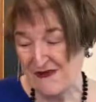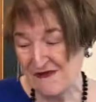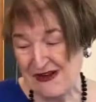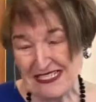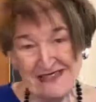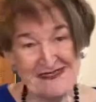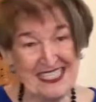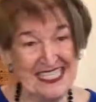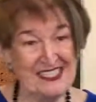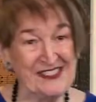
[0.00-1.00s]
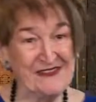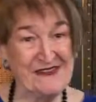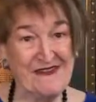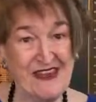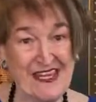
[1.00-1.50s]
Welcome again to
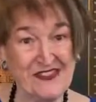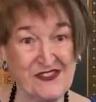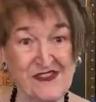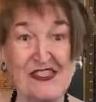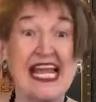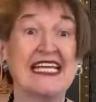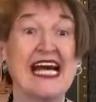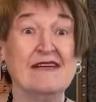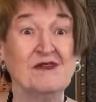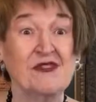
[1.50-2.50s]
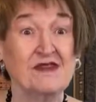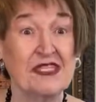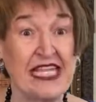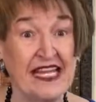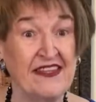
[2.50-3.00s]
Evangel, and I'm so
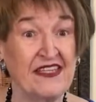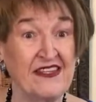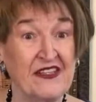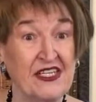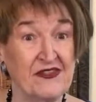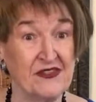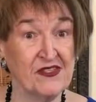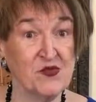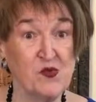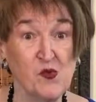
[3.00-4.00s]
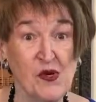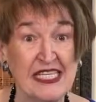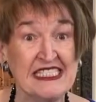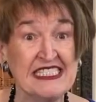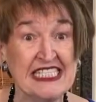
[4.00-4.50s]
glad that you're here this
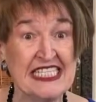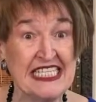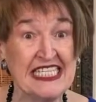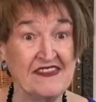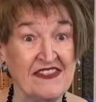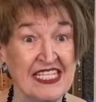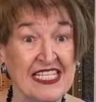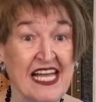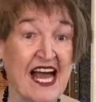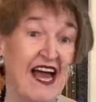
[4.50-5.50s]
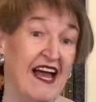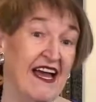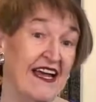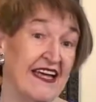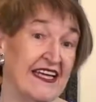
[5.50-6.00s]
Wednesday evening,
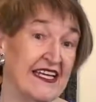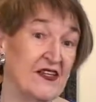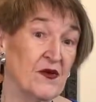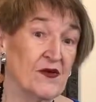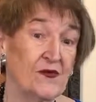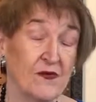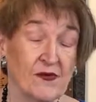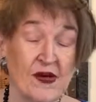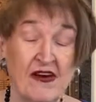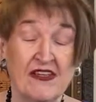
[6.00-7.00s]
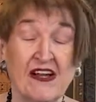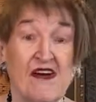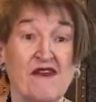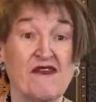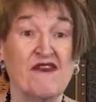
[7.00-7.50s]
and we're on
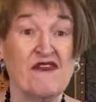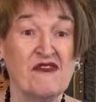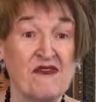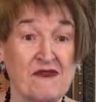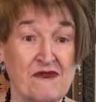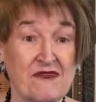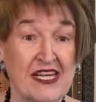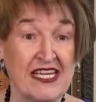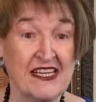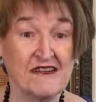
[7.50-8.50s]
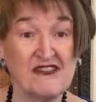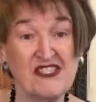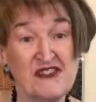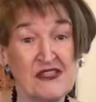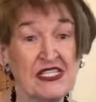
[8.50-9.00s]
our third in our
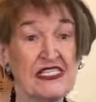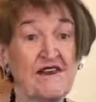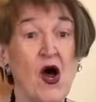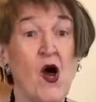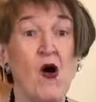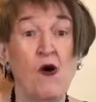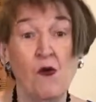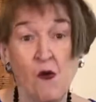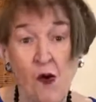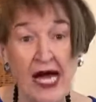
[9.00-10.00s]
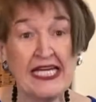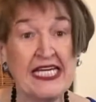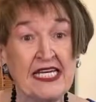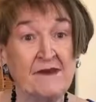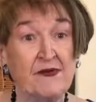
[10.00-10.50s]
series of why
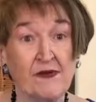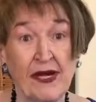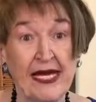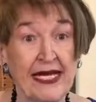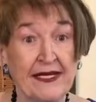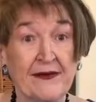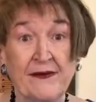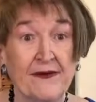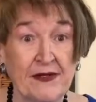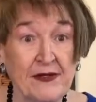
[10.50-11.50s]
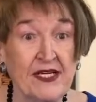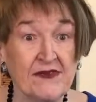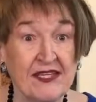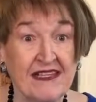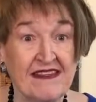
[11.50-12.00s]
keep praying when we
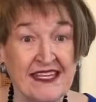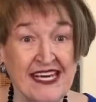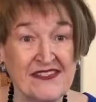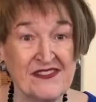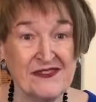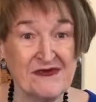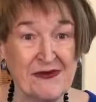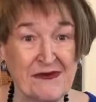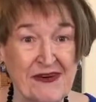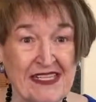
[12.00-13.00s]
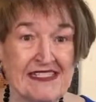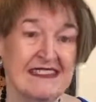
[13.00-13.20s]
don't get the answers we want.